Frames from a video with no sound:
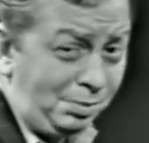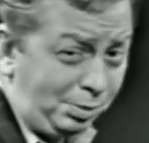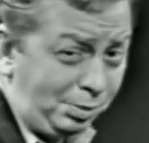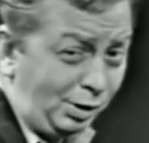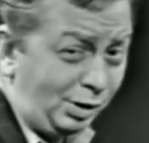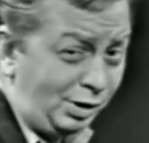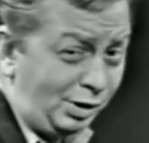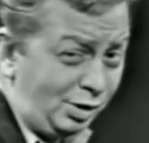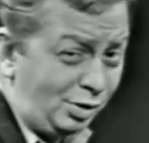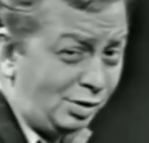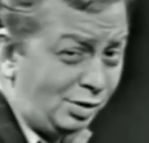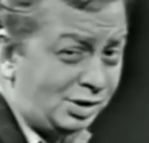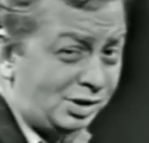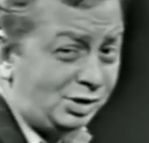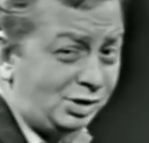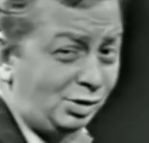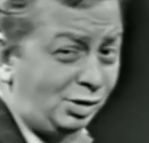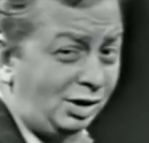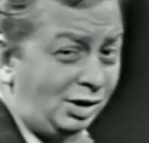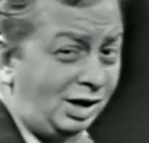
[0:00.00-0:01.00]
people
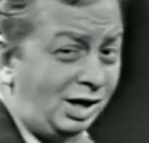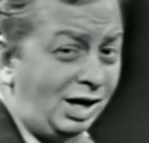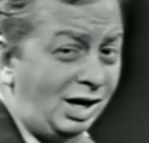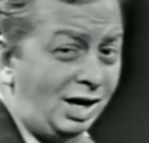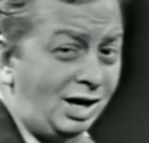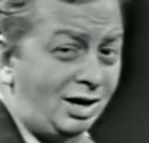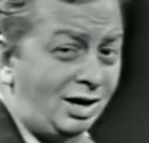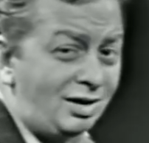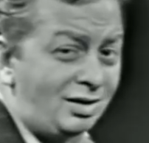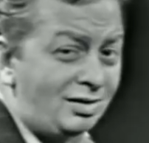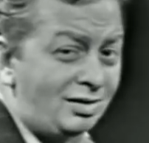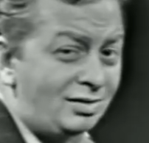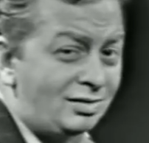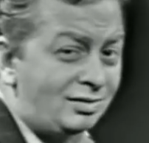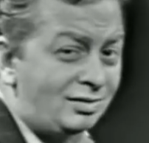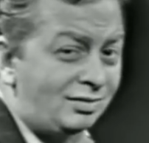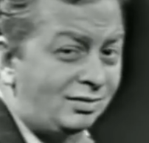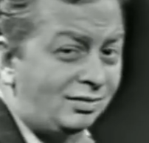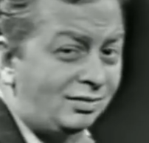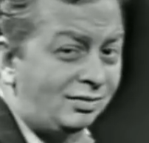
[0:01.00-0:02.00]
used to
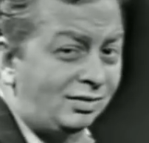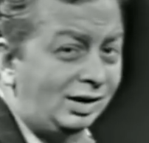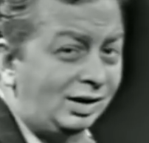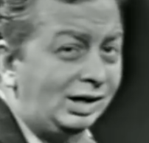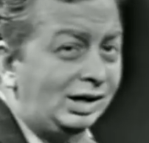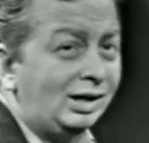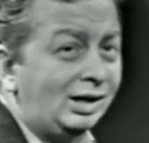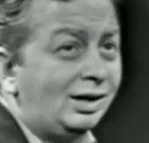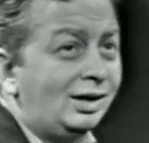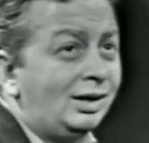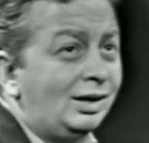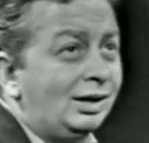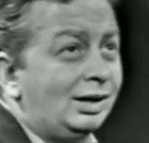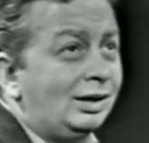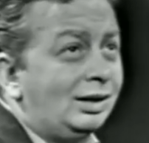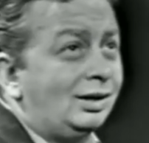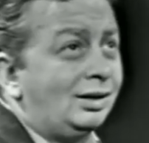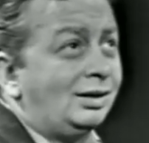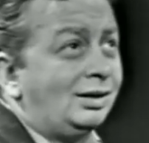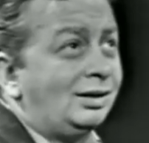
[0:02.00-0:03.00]
love
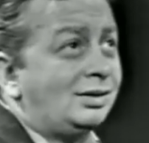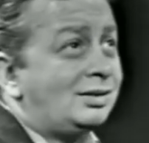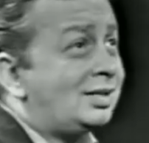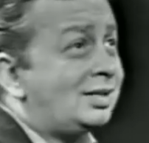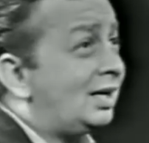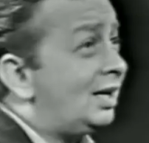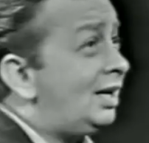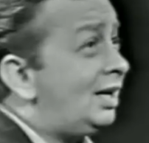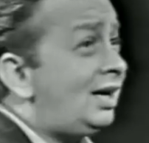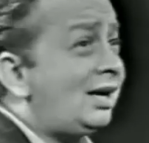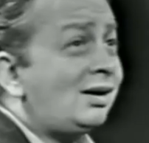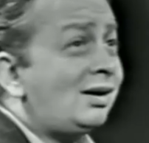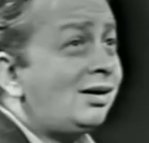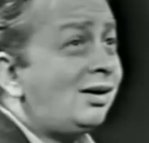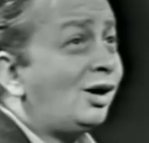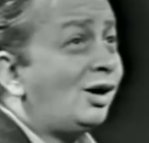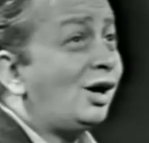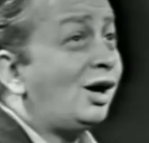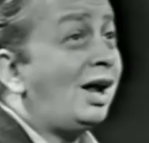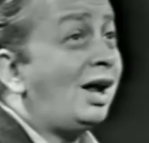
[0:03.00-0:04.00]
to hear
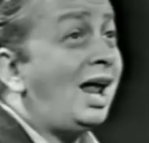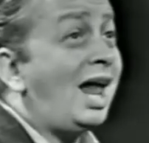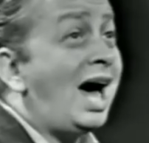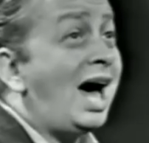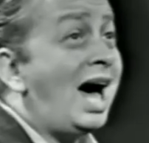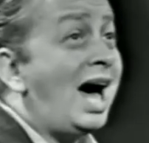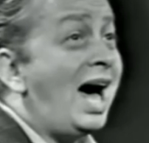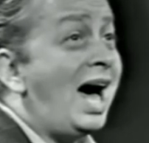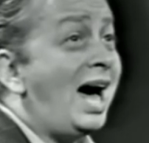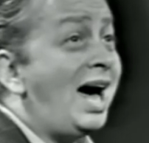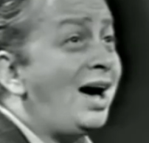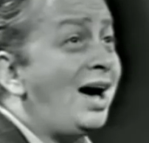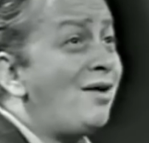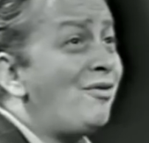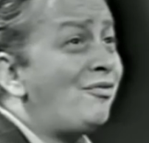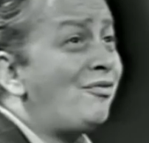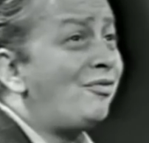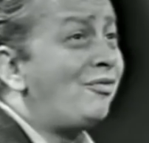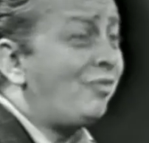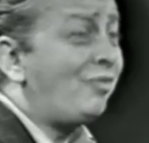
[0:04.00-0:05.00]
her
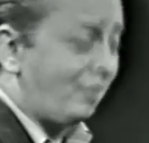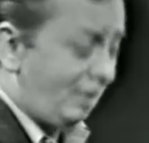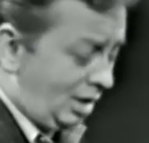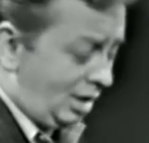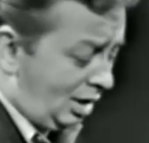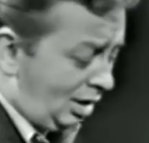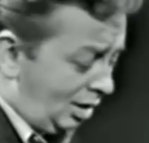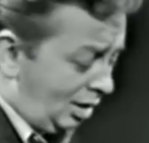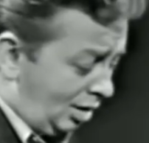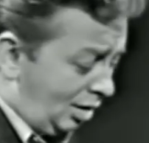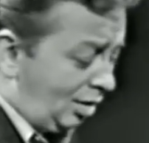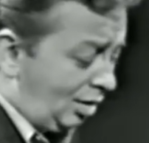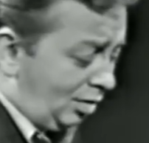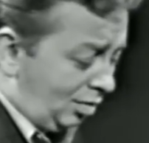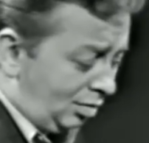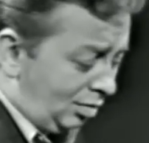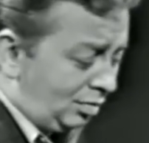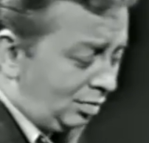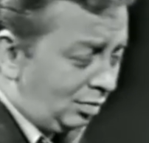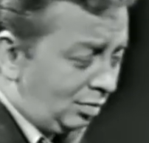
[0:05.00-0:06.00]
laugh,
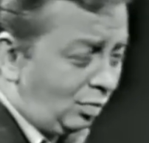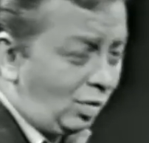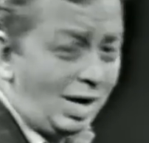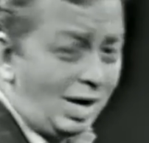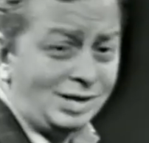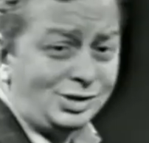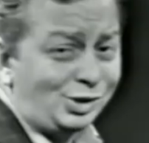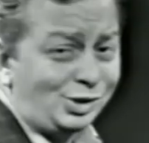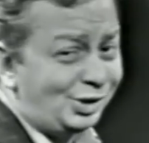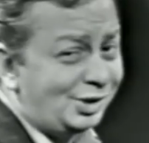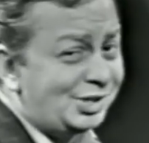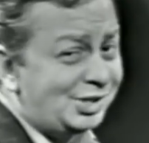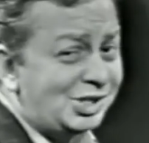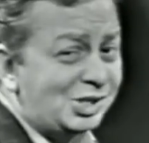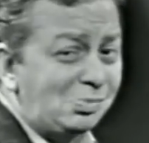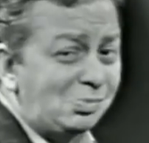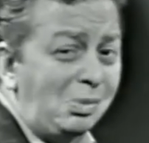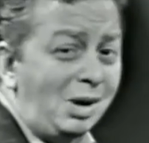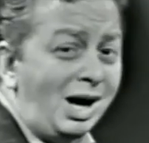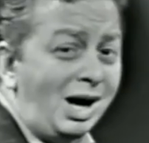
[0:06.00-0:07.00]
watch her
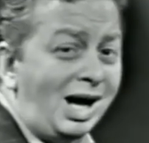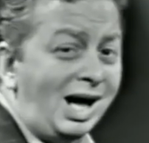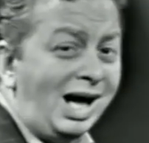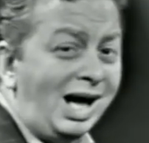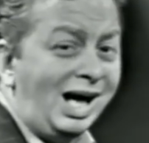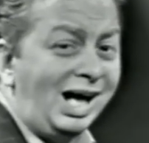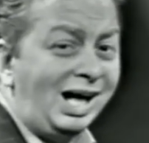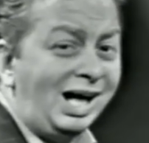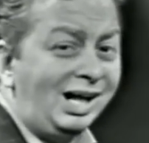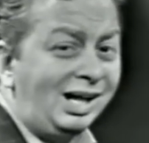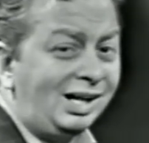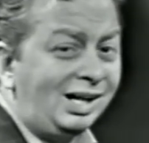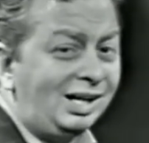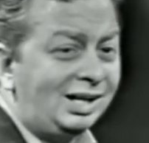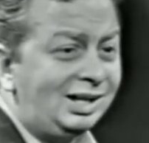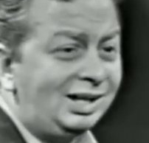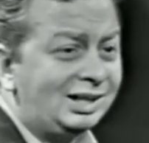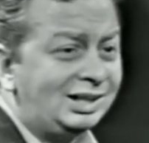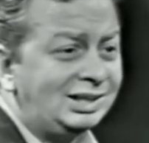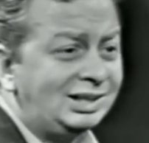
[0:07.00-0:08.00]
smile.